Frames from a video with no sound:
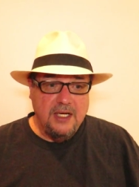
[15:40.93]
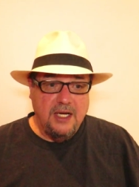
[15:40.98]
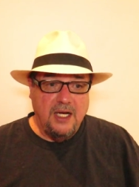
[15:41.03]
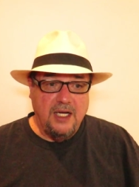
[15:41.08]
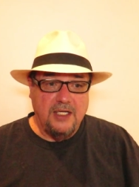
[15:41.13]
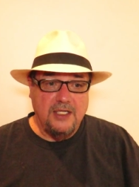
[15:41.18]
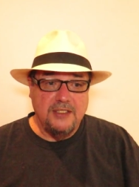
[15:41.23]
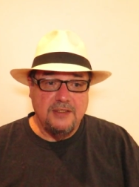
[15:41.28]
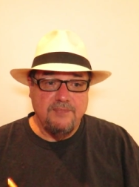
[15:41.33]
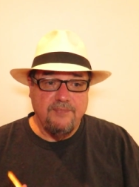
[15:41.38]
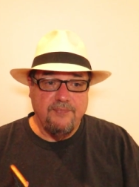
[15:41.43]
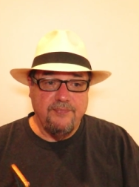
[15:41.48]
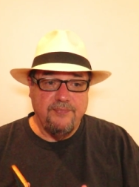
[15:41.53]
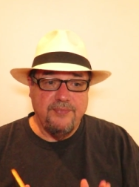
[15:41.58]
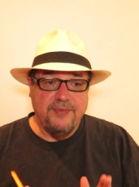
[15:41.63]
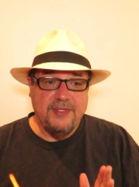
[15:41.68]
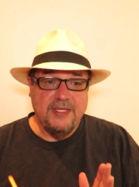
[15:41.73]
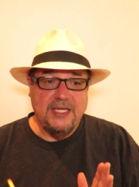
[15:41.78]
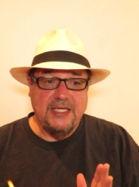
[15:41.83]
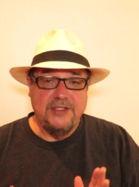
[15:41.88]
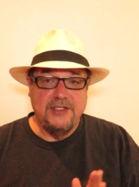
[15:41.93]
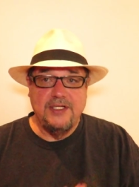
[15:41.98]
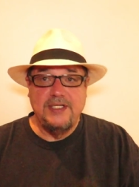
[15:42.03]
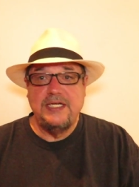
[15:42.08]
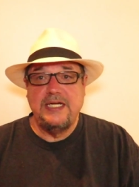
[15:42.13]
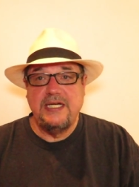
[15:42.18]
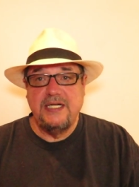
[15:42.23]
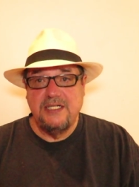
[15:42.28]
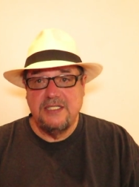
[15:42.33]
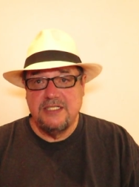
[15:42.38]
And the
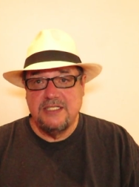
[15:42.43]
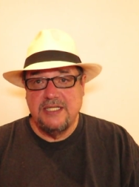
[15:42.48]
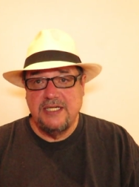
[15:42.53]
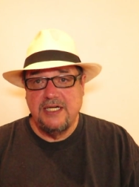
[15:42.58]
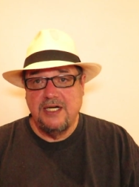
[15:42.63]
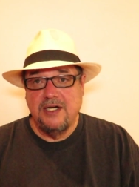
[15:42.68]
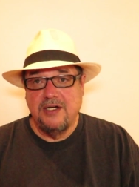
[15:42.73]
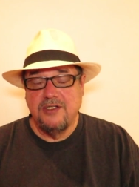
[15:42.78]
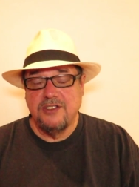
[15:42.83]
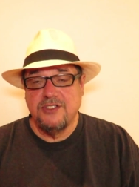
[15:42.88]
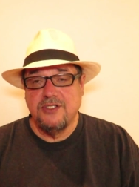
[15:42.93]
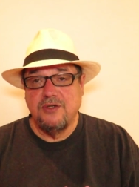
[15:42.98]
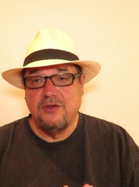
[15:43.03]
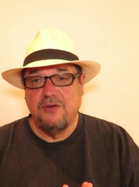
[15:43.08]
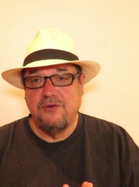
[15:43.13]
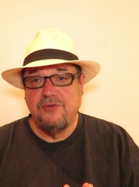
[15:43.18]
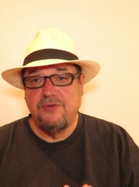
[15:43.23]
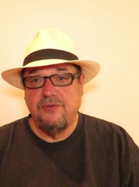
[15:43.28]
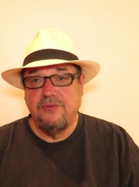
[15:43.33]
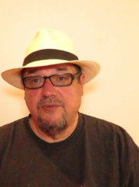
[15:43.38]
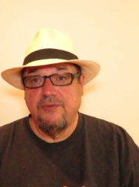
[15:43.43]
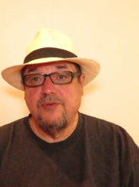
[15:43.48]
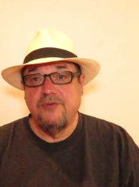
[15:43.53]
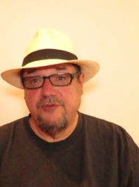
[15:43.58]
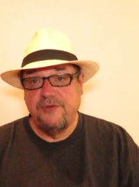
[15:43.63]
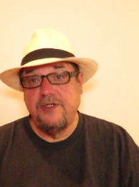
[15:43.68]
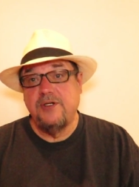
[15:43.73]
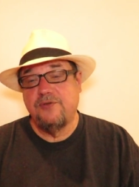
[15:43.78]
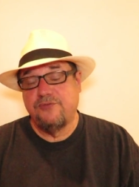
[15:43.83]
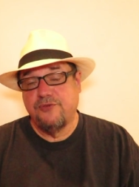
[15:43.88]
need is there, so
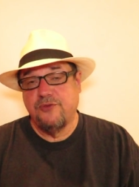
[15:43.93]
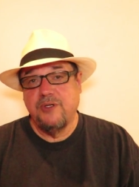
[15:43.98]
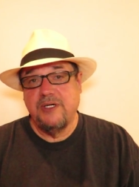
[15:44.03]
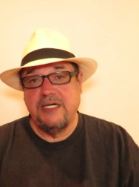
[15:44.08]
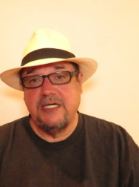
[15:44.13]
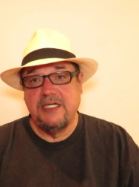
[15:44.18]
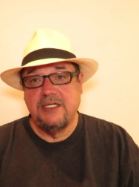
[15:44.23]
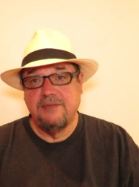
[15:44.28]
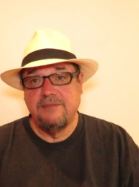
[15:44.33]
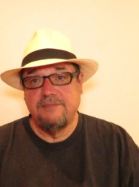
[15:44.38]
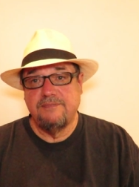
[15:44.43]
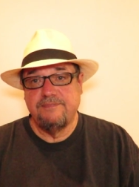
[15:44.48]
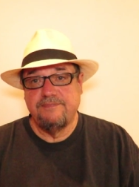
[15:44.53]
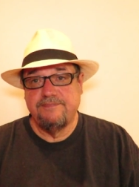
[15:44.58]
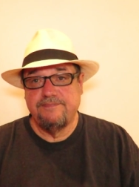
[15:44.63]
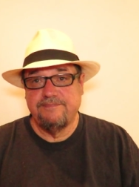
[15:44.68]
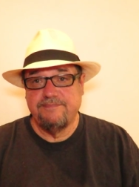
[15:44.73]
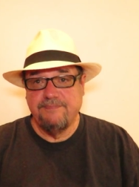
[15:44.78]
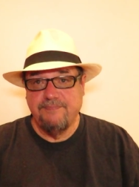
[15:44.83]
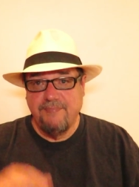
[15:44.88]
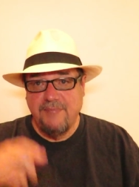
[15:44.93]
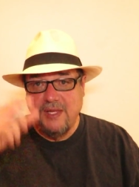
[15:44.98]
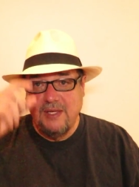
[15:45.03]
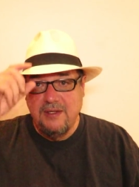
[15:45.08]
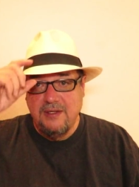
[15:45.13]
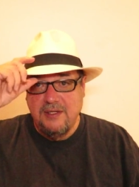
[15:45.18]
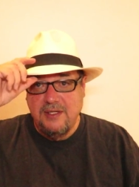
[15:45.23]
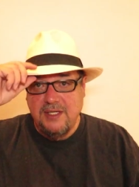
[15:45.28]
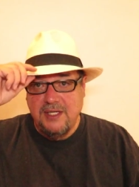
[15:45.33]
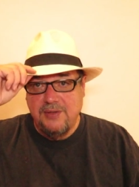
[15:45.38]
feel free.
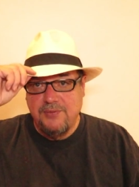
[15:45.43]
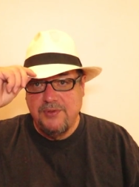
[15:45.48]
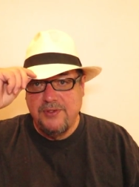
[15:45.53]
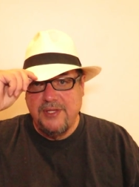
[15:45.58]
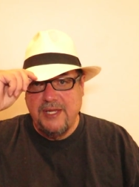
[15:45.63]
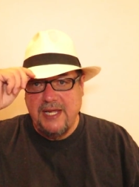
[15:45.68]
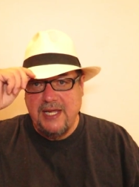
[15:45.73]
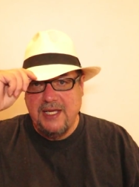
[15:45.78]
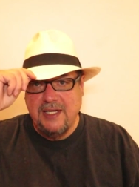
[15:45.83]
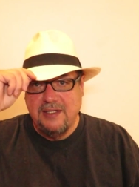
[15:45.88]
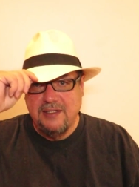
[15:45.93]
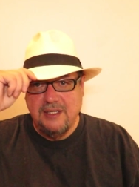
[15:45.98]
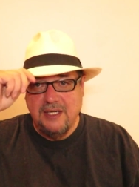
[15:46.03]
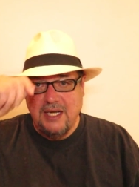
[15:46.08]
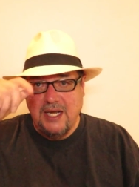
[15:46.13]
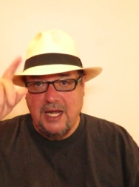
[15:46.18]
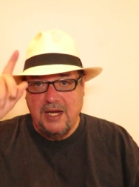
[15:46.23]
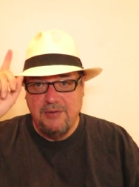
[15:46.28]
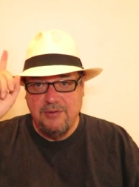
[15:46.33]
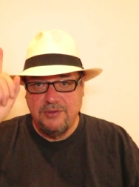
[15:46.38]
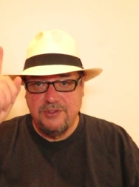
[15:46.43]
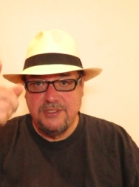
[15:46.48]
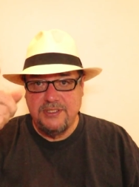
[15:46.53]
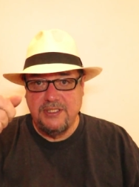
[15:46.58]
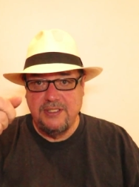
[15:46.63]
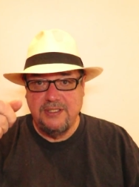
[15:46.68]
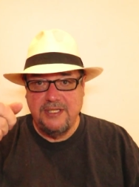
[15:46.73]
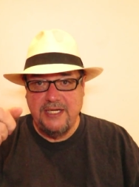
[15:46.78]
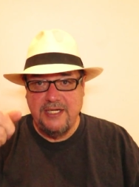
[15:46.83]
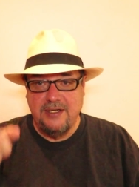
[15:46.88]
And with that, I will see
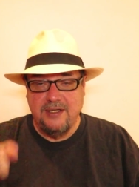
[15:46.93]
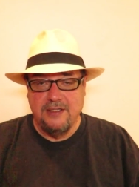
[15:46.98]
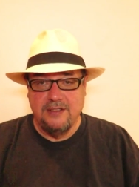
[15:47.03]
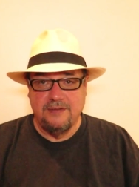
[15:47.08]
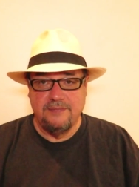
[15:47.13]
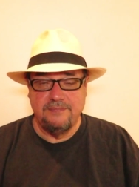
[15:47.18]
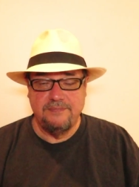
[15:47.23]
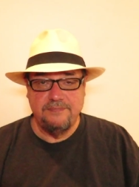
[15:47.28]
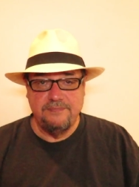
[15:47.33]
you later.